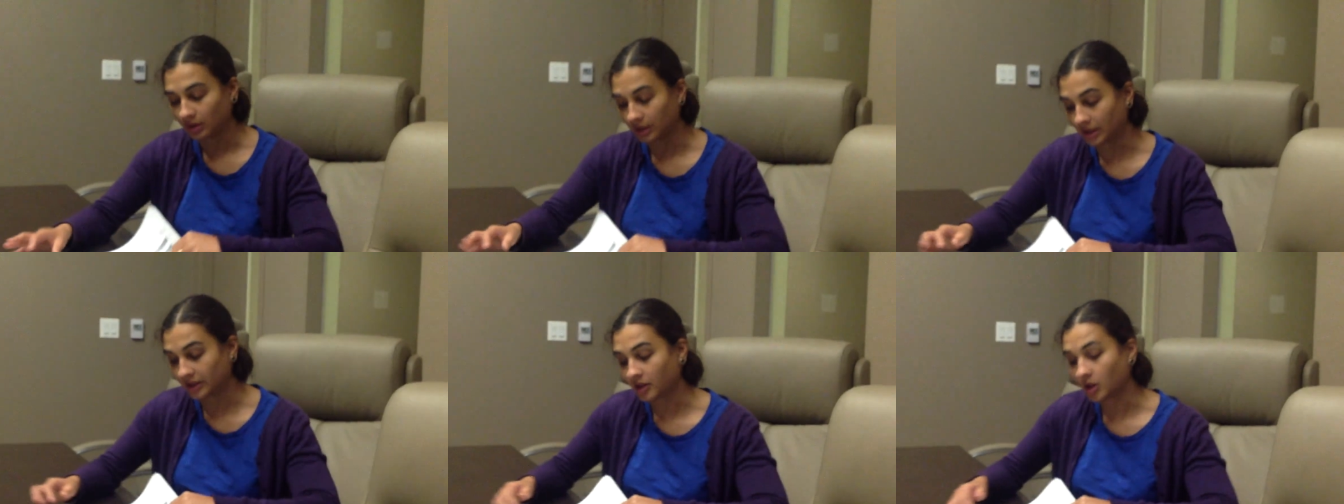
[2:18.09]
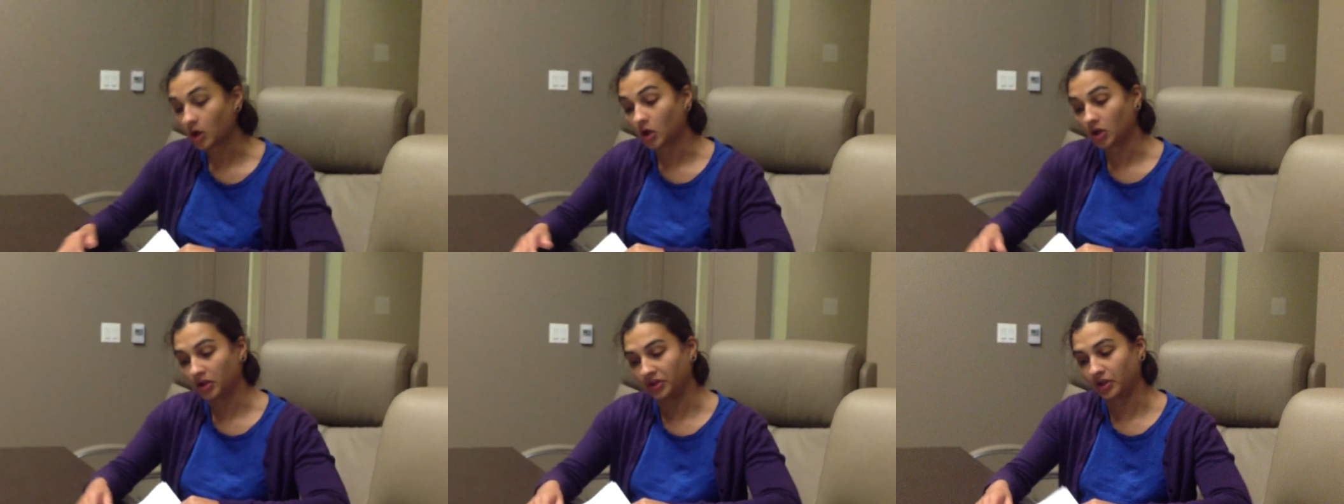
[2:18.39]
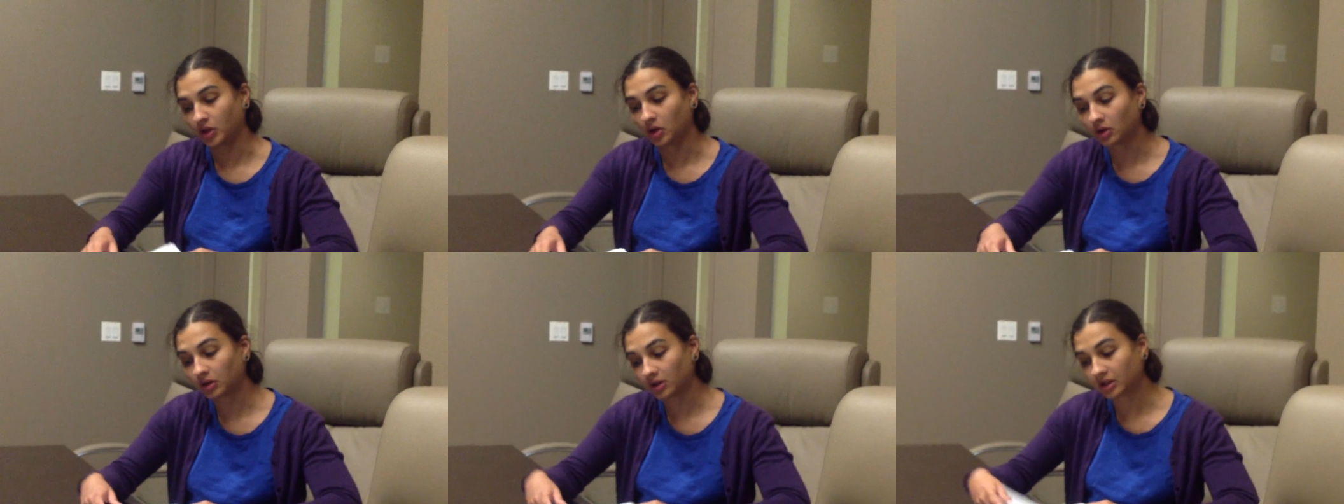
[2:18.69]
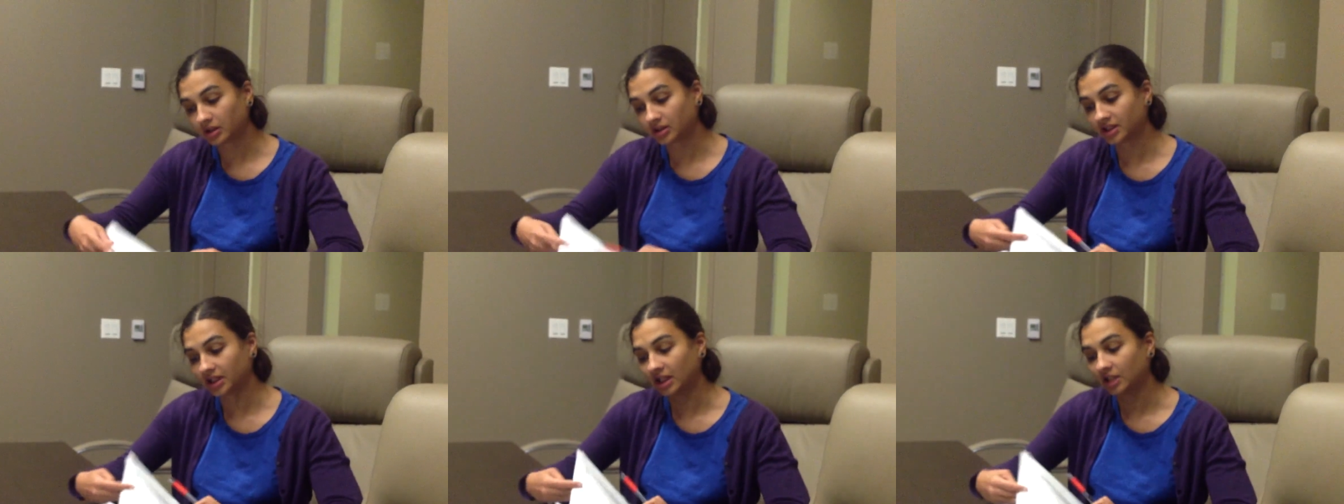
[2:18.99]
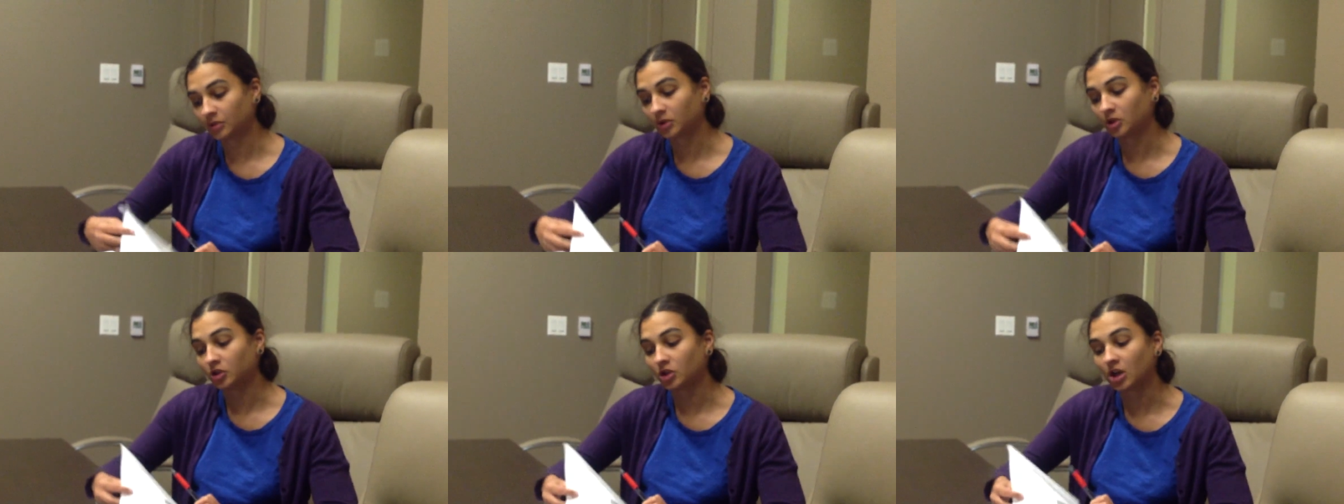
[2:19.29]
in the earlier
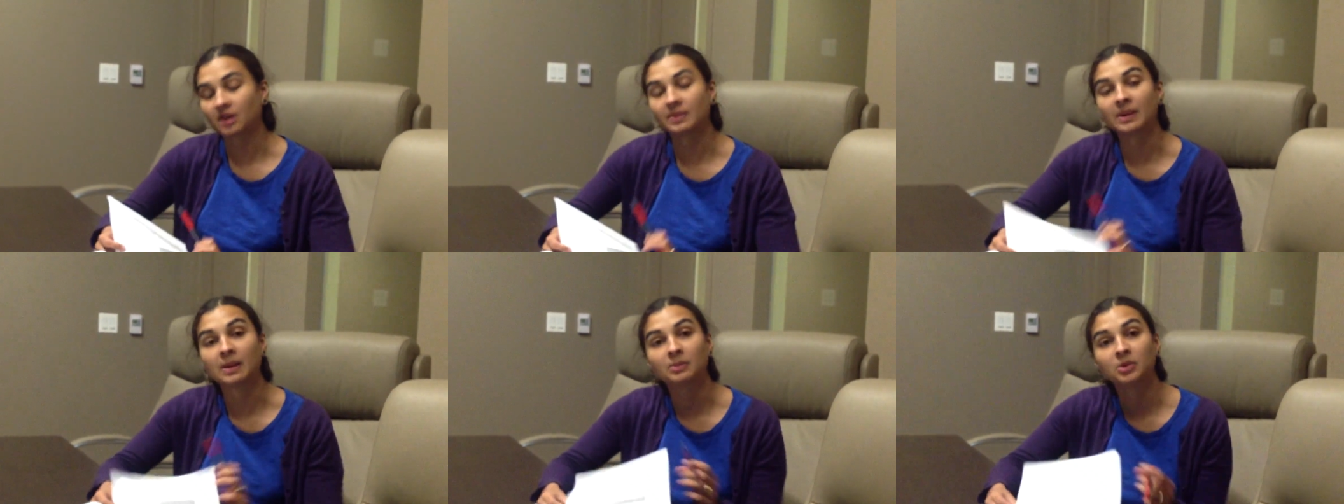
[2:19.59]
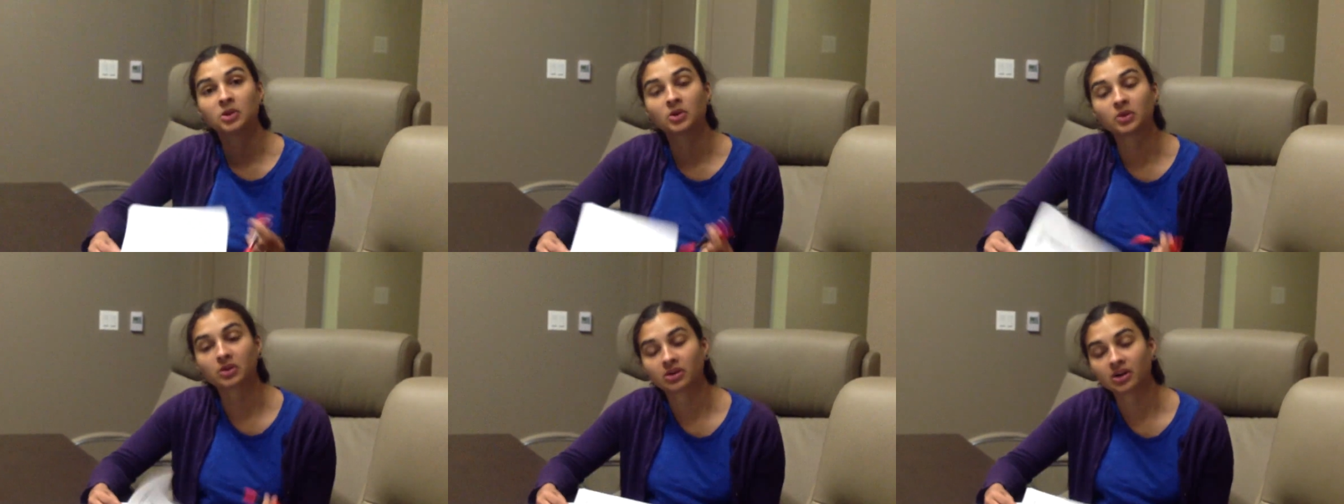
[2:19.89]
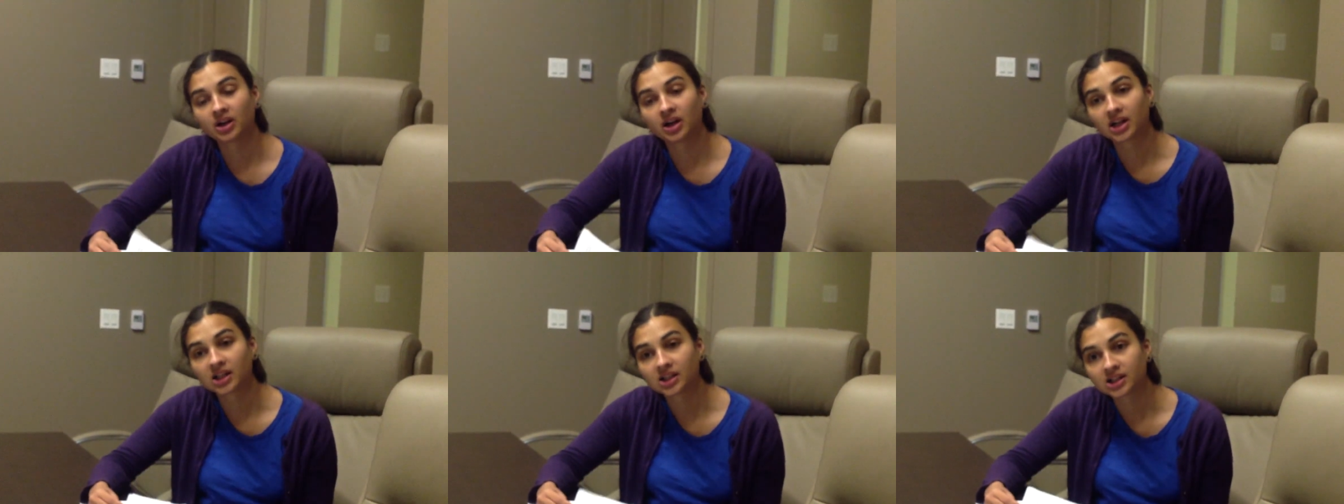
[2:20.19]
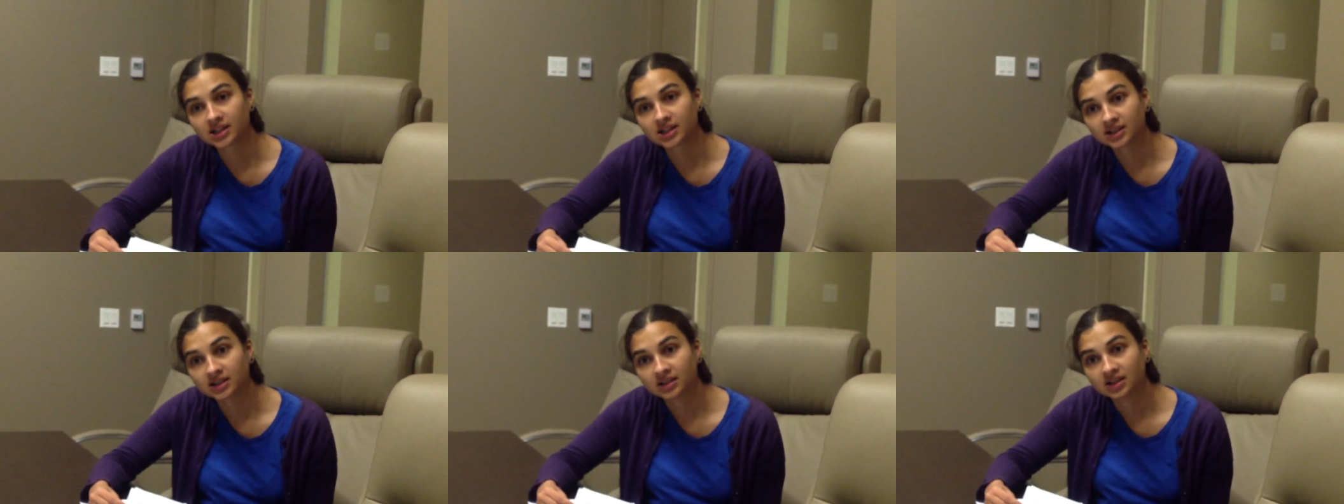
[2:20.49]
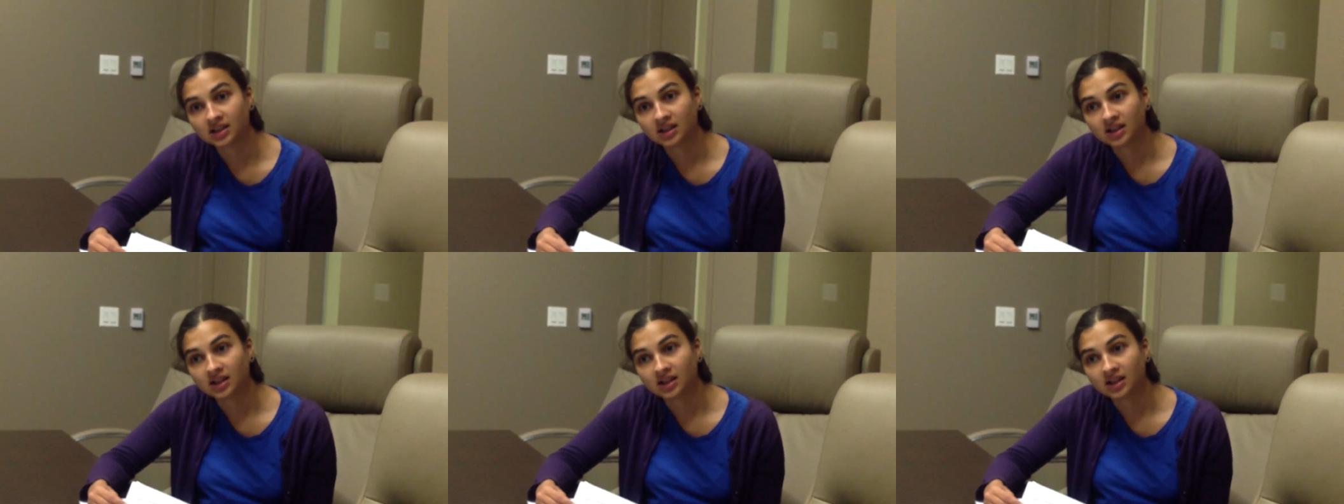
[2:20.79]
slides when you talk about plutocrats,